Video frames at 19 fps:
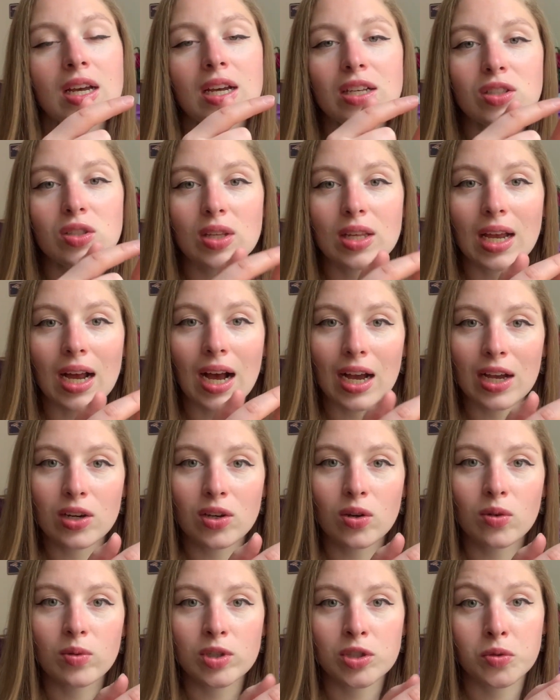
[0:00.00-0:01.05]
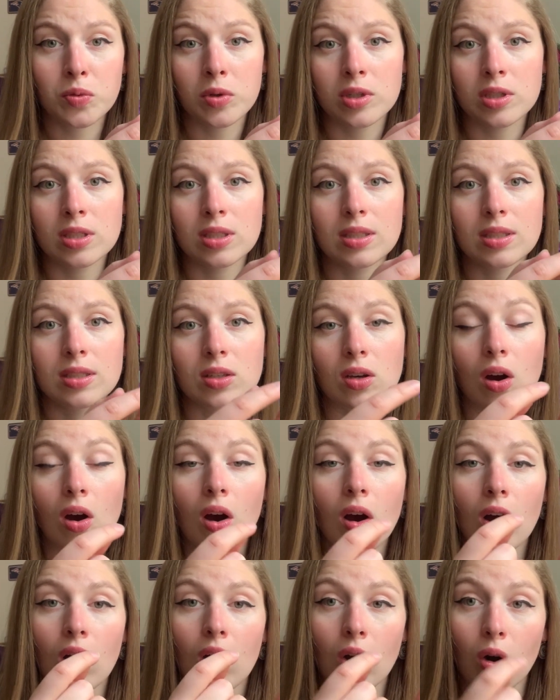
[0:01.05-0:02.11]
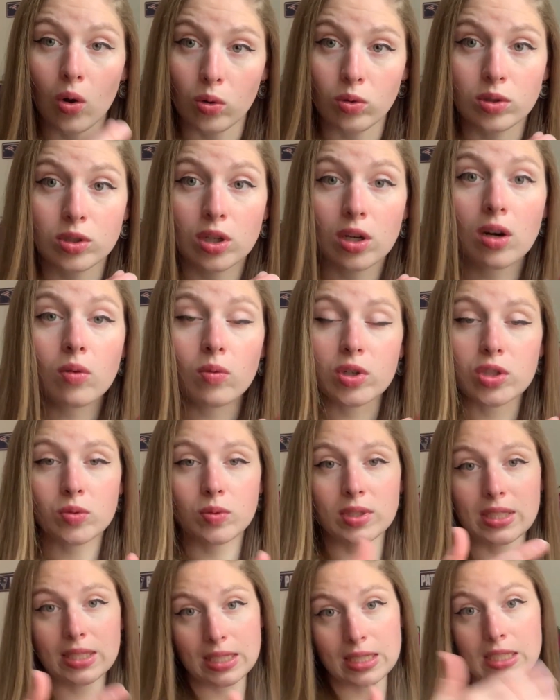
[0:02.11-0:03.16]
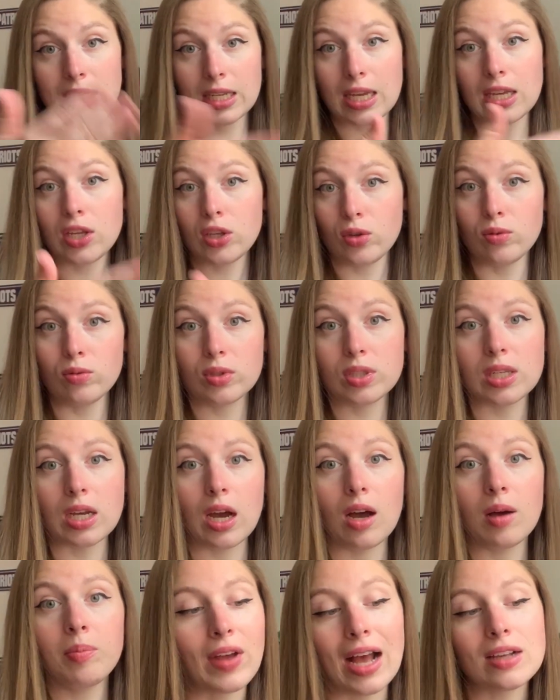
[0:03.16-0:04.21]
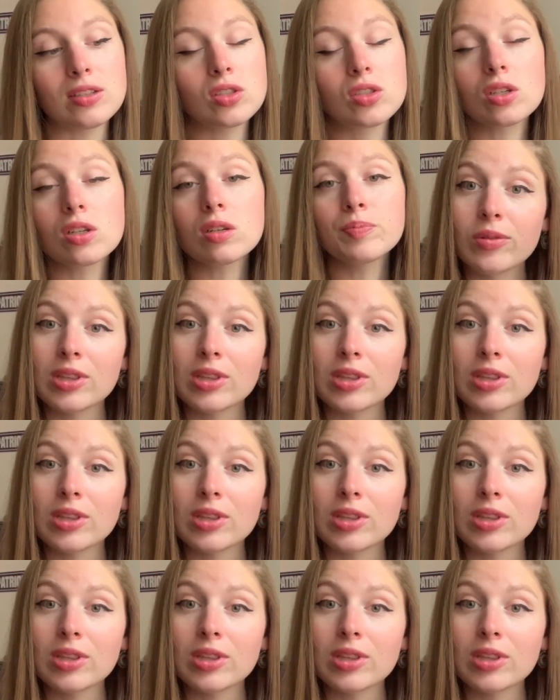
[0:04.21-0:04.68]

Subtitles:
so that I know which ones are older, which ones need to get used up faster.